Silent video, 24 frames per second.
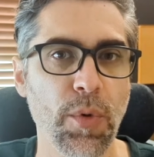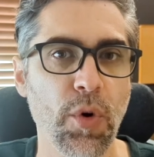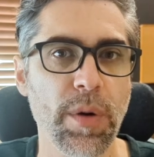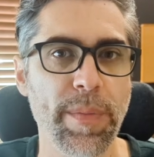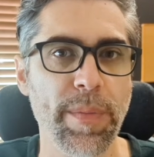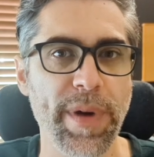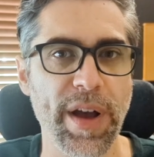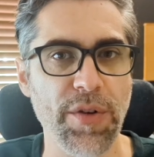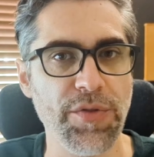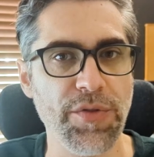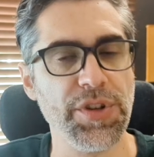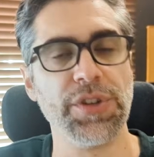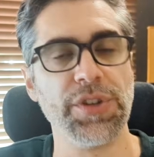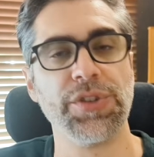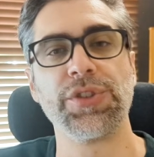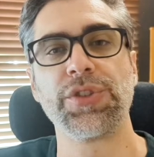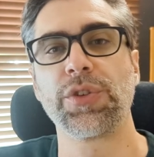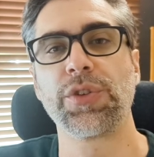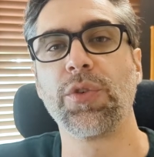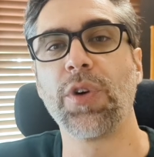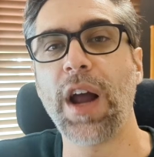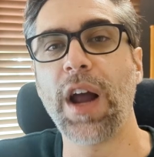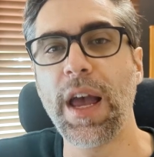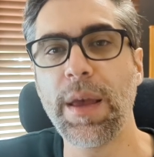about
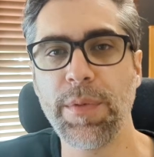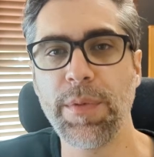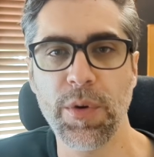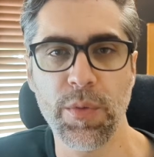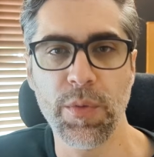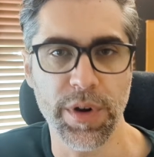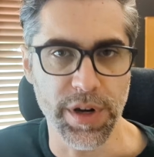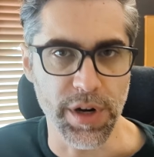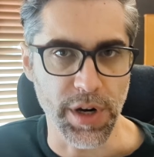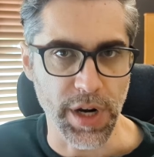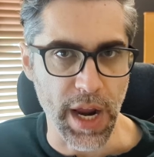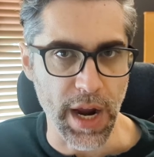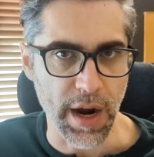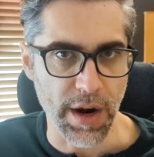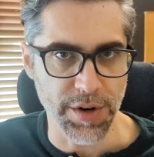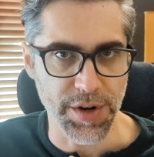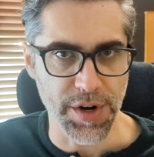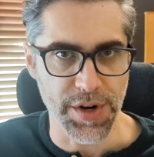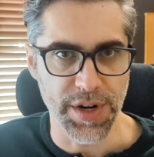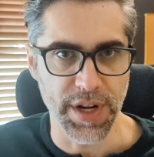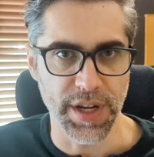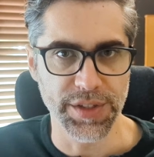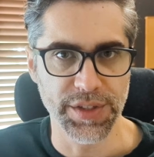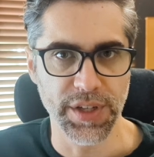describing what your
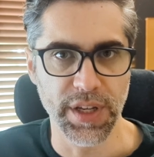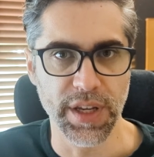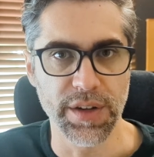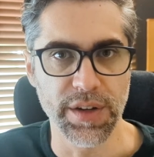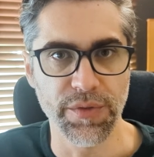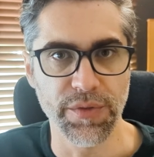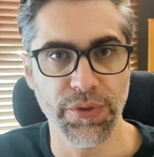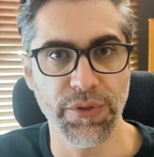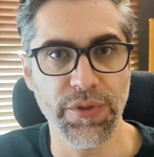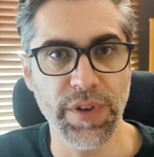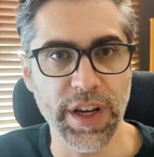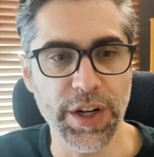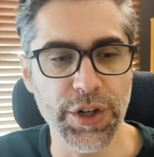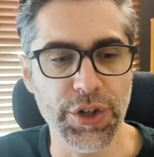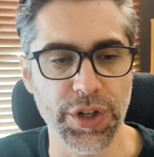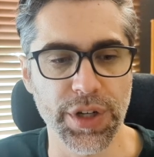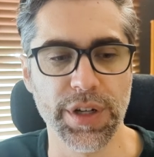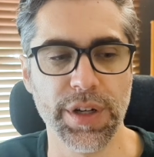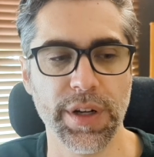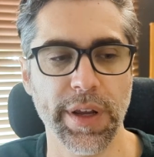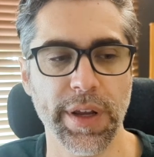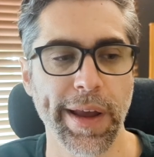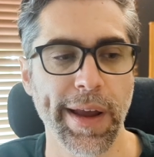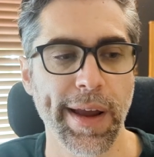character does in
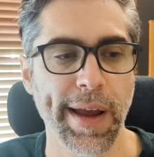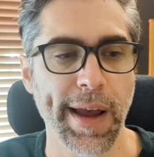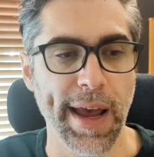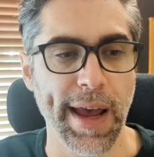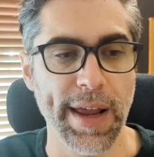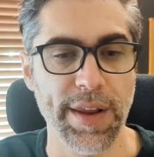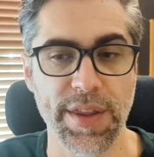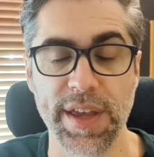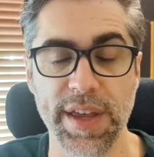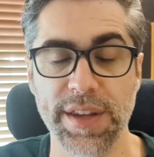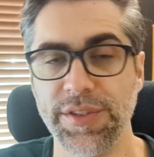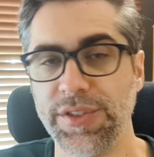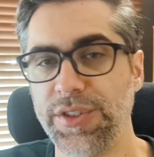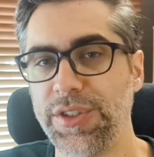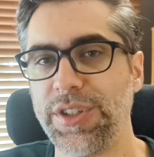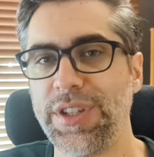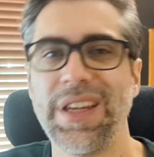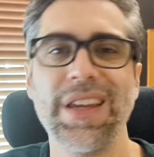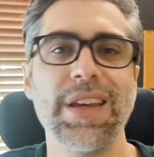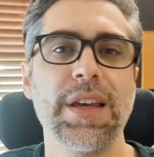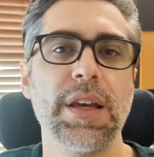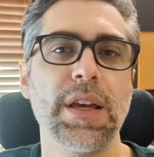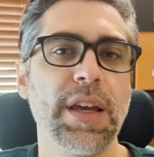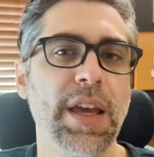fiction and then
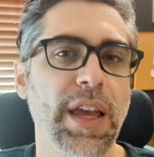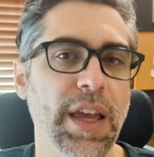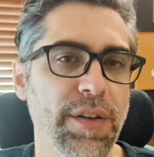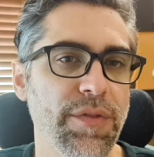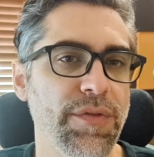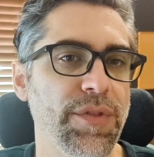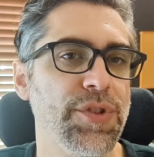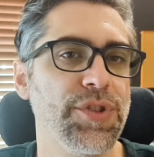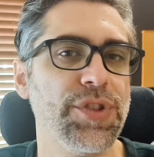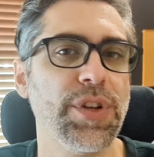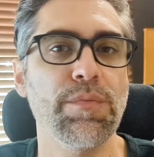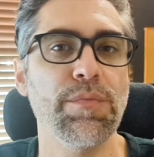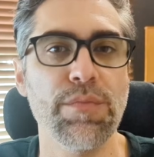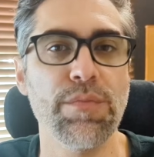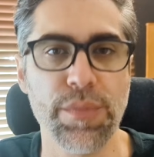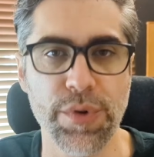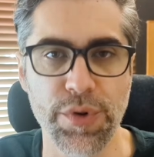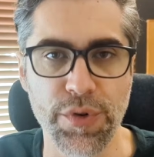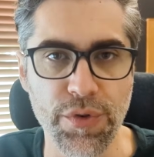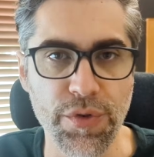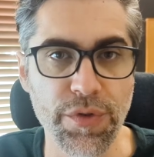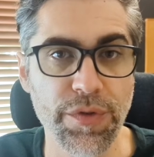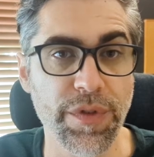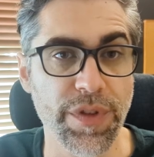seeing if there's a
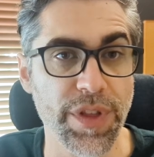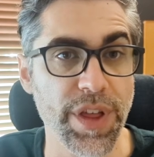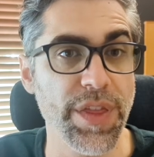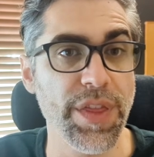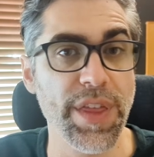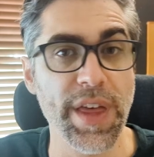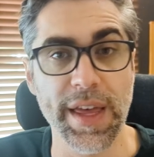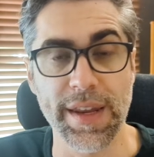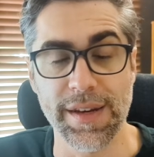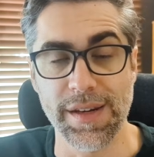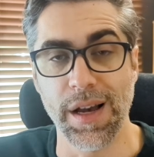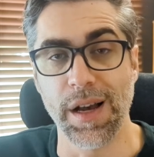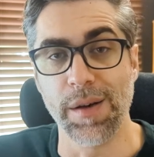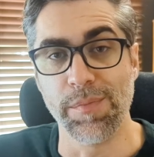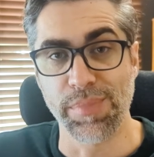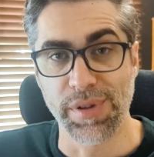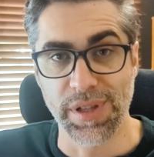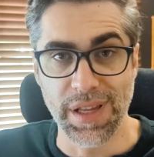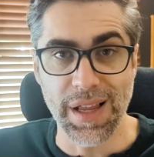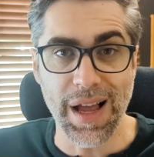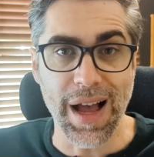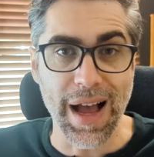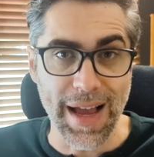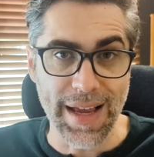move that then
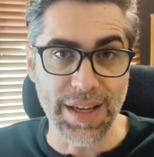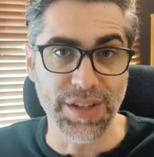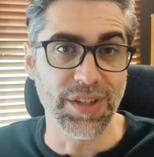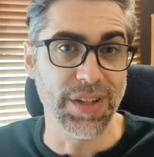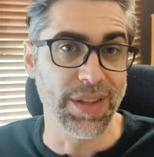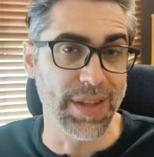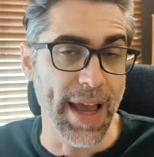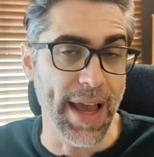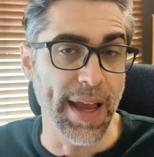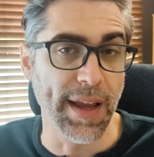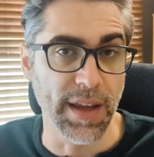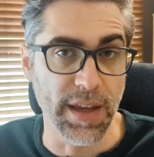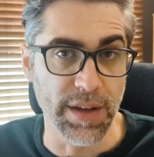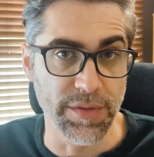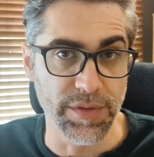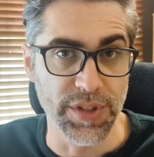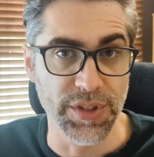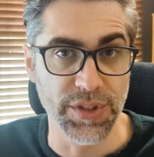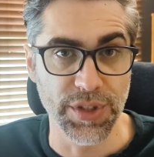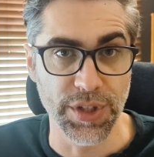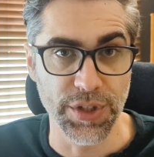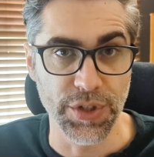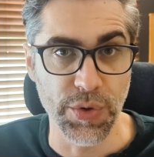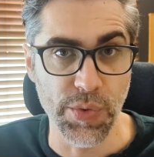applies in that given
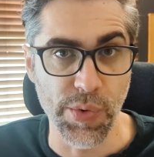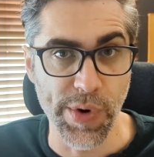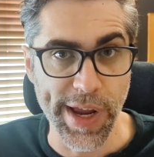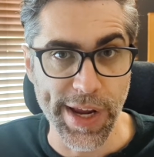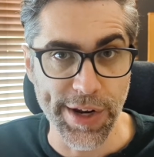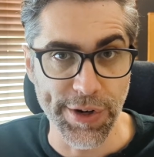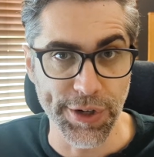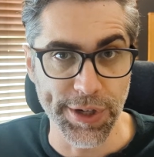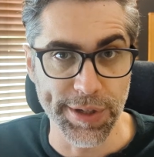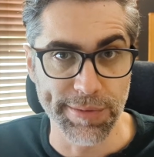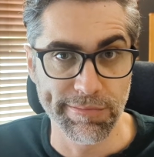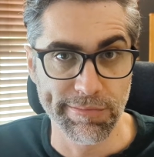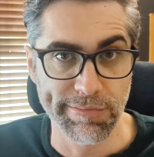situation.